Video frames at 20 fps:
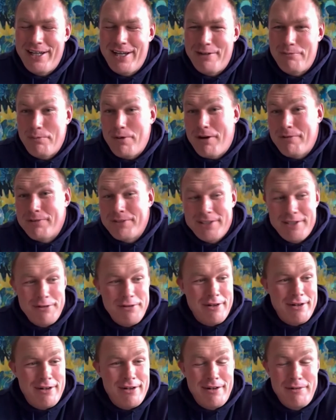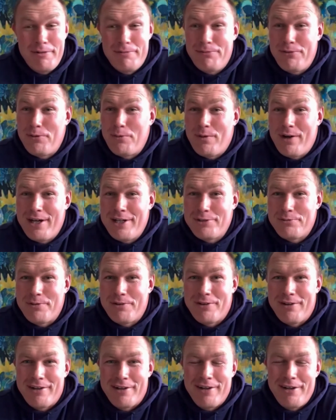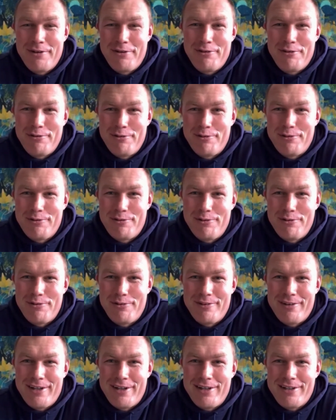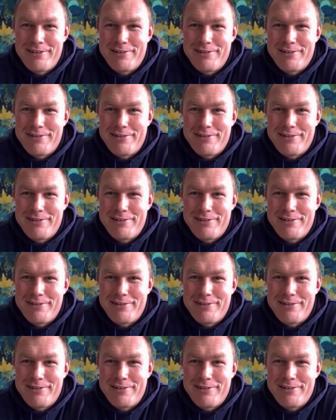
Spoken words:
and we obviously got a few wines we've got to go through today.